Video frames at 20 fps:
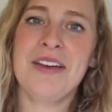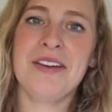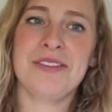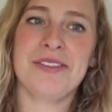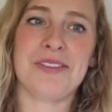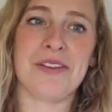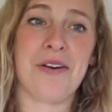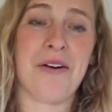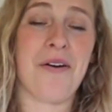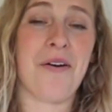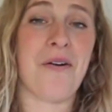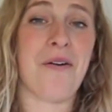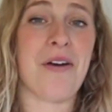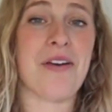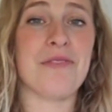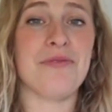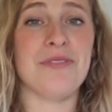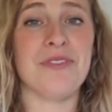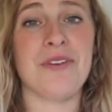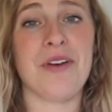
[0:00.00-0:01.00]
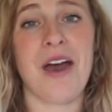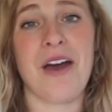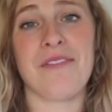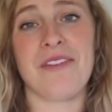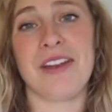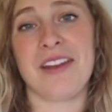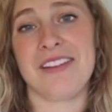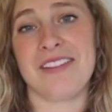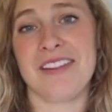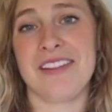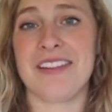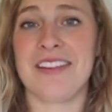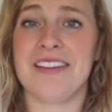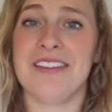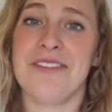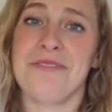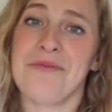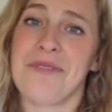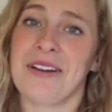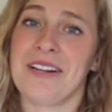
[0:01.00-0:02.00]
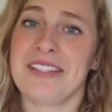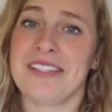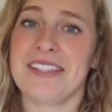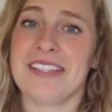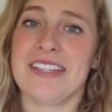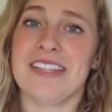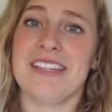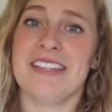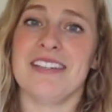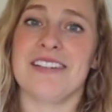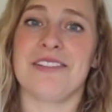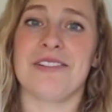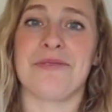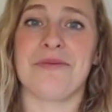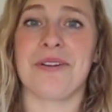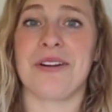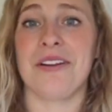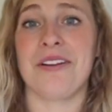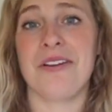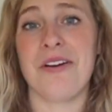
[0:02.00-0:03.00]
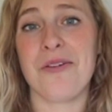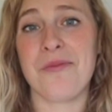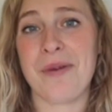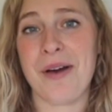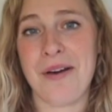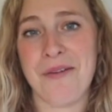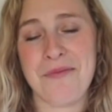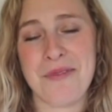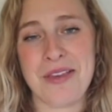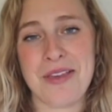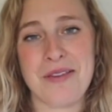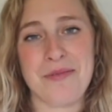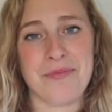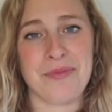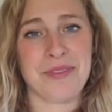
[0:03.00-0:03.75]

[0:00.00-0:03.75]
So if you have anything that you want to see or want to know about me,